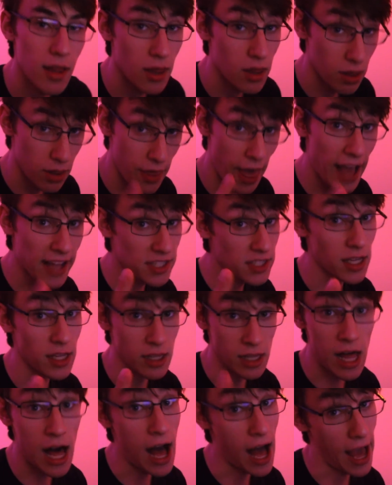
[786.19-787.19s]
That's a
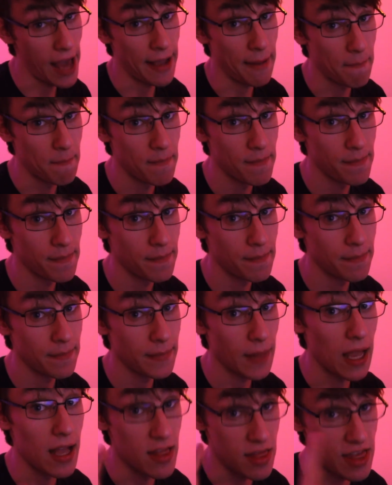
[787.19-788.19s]
lie.
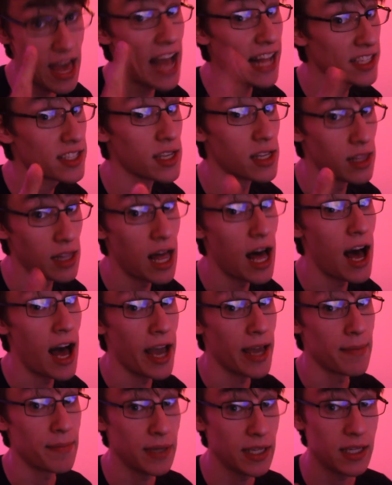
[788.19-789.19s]
That's a
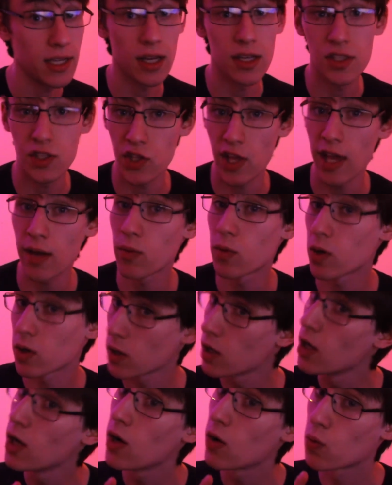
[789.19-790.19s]
lie, because they
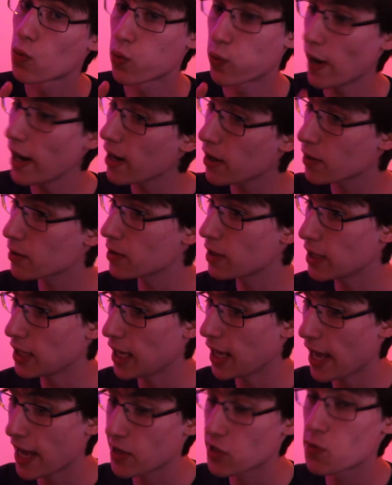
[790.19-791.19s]
were
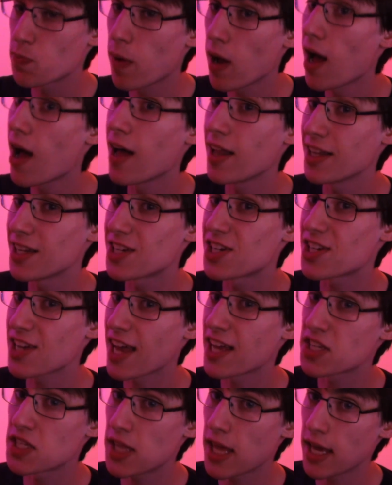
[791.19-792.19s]
rarely as polished
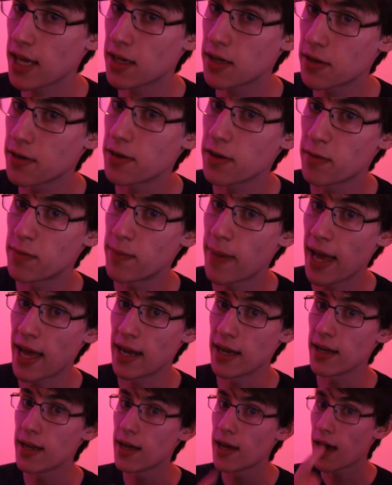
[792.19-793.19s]
as they could have
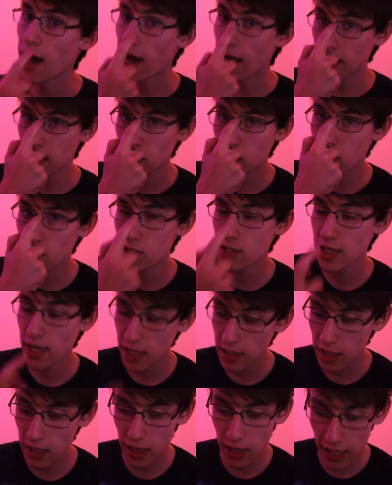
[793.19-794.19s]
been. I
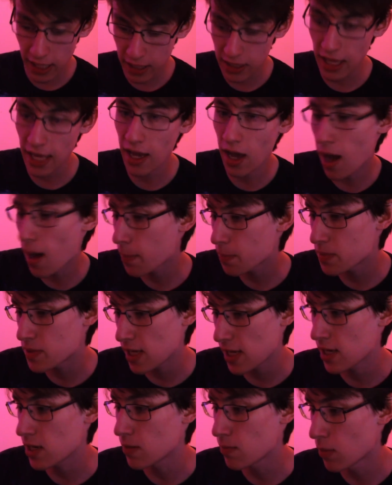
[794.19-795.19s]
understand that like they
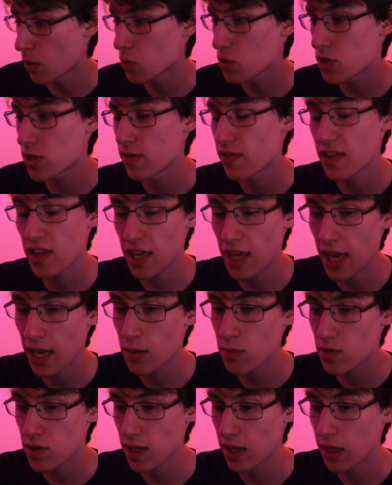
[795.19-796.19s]
updated most of the
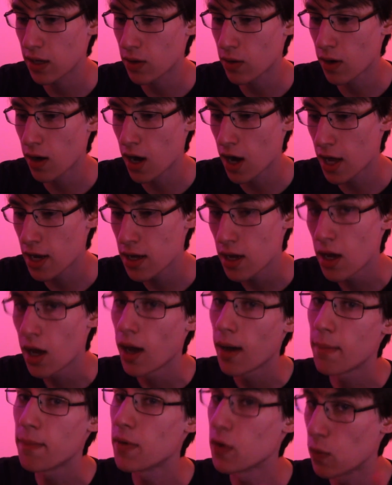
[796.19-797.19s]
games later on,
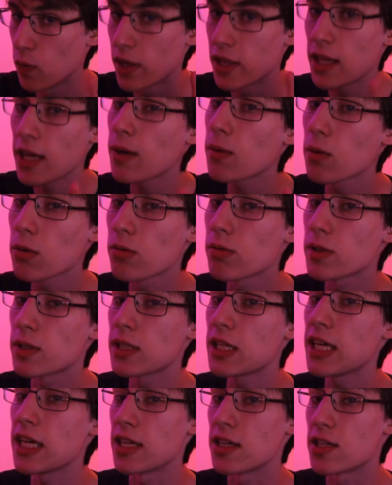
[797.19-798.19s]
but when they were
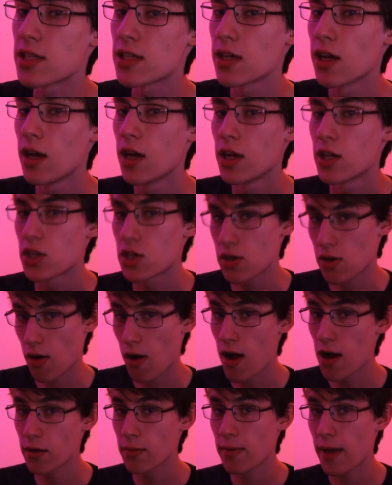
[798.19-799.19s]
released,
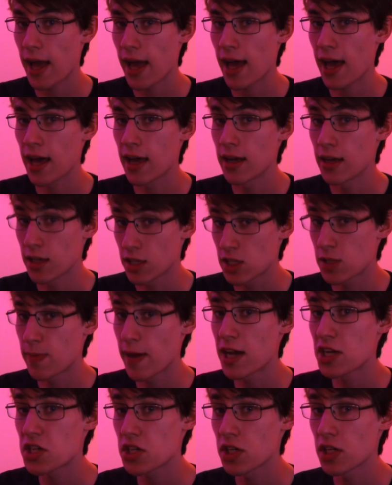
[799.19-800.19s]
Strong Bad
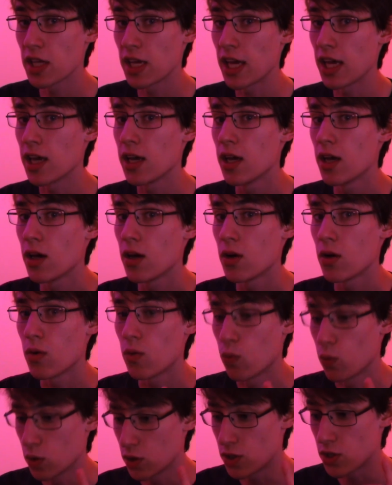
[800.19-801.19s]
especially
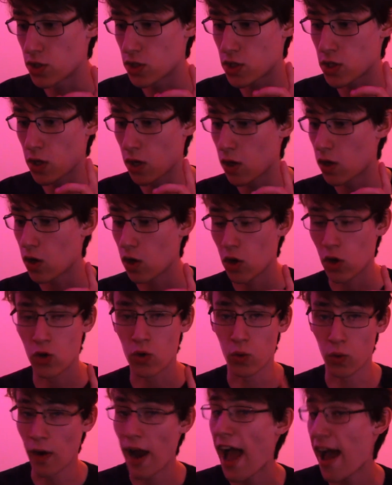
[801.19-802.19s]
was
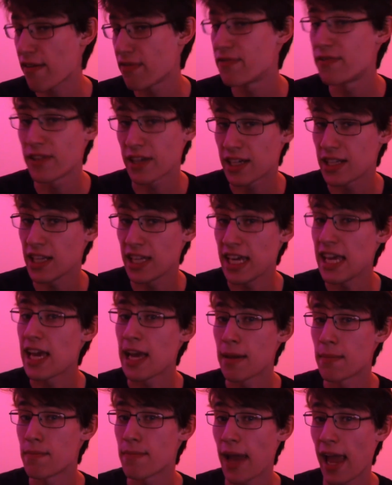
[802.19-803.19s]

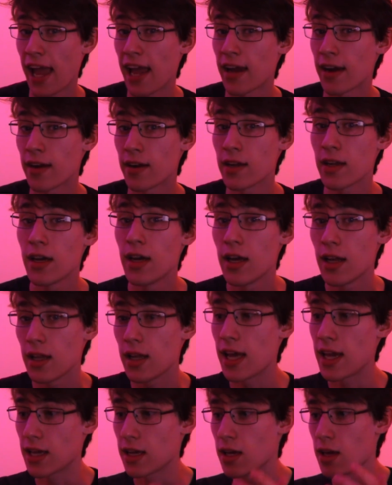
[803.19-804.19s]
graphically impaired.
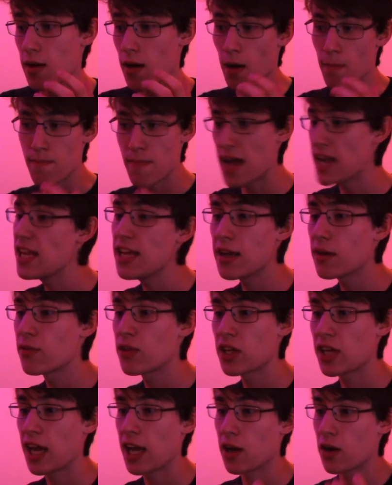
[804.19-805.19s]
Like, many of
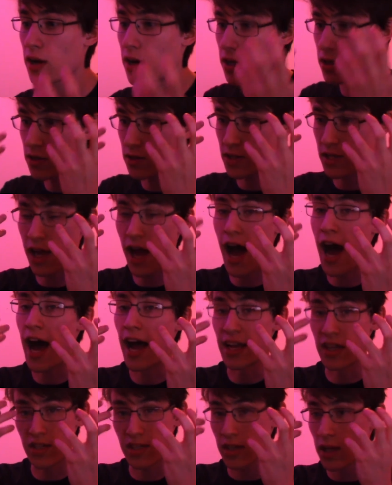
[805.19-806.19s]
the characters'
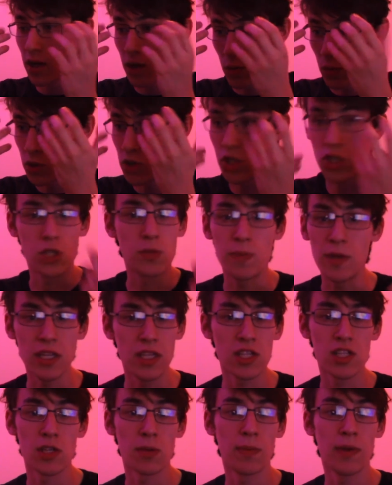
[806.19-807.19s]
eyes would just be
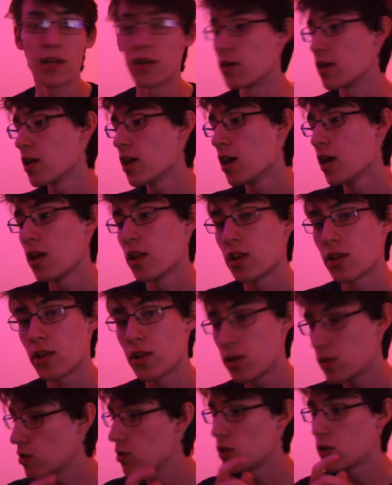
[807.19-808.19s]
disappeared.
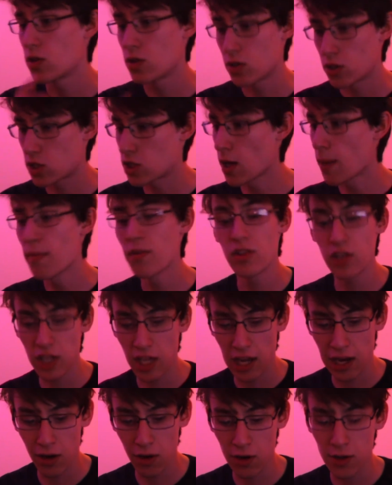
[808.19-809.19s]
Some of the
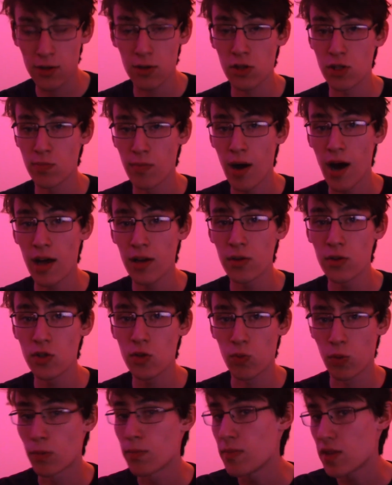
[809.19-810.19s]
characters'
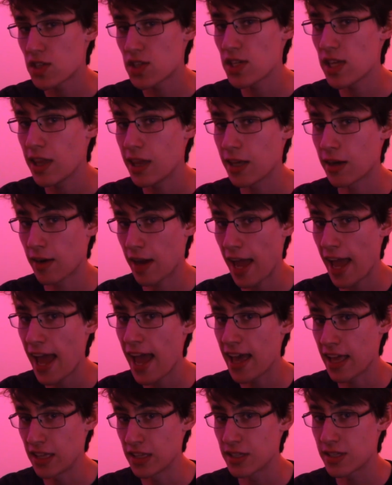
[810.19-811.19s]
models were missing their
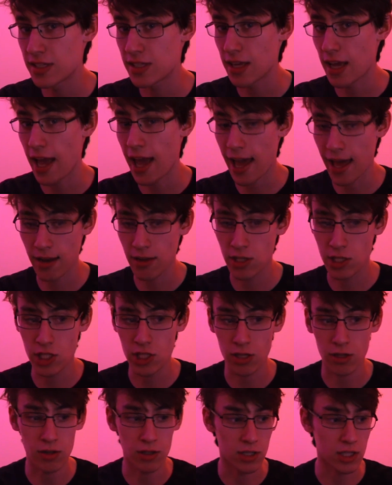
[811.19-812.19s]
heads at
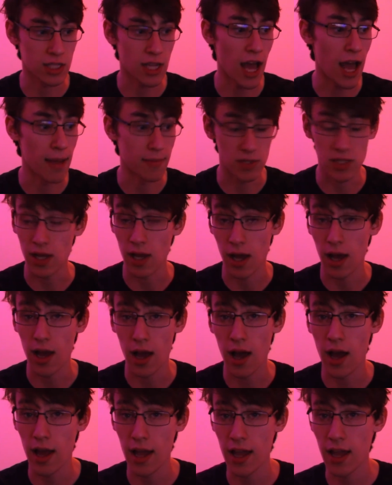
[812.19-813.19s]
certain times.
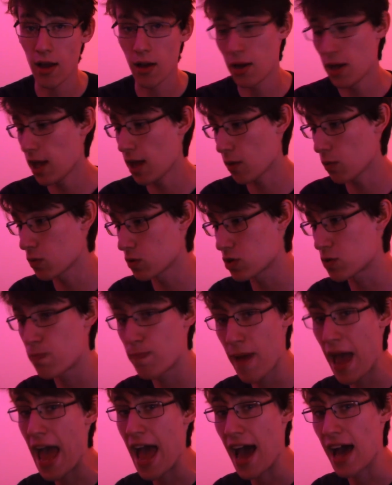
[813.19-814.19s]
It was
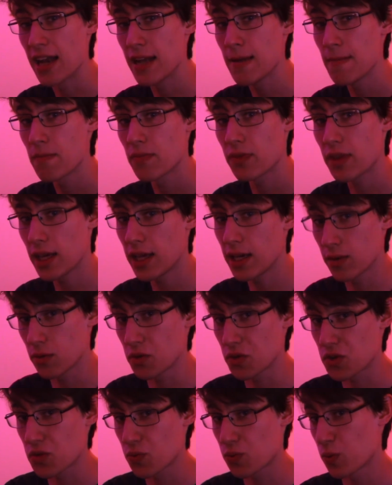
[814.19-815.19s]
bad. It
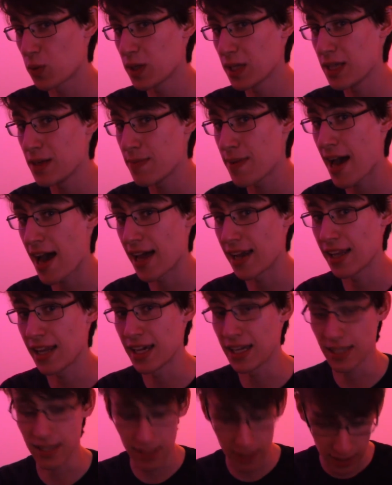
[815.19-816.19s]
was really bad.
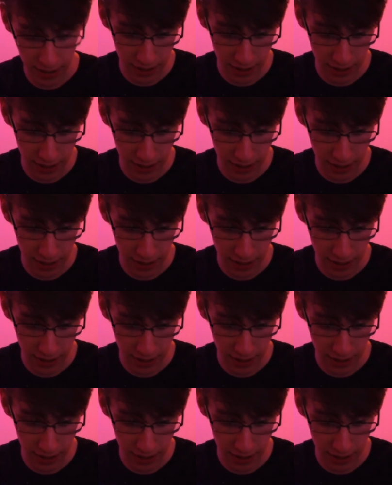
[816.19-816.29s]
Like,